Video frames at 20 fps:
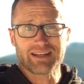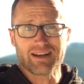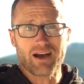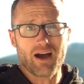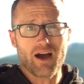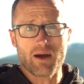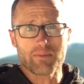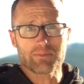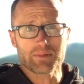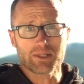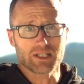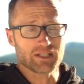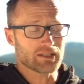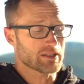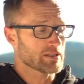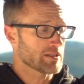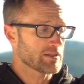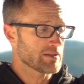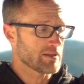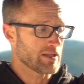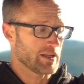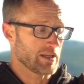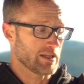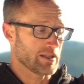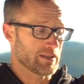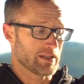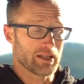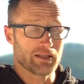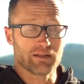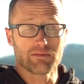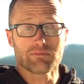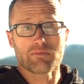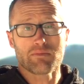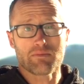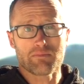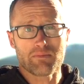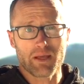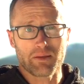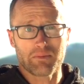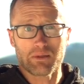to get an optic and then
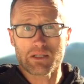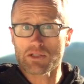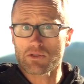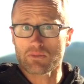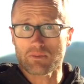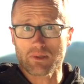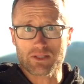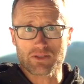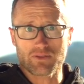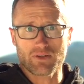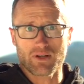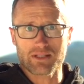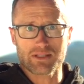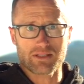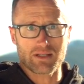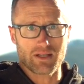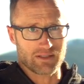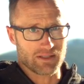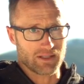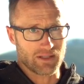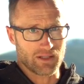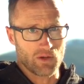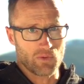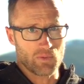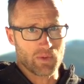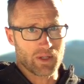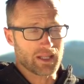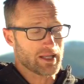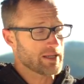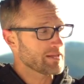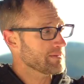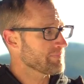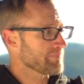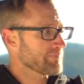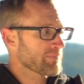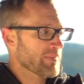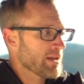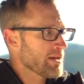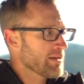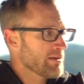maybe suppressor sights to go with it,
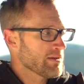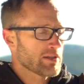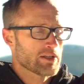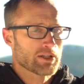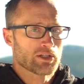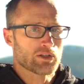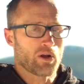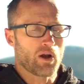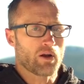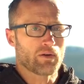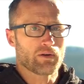you're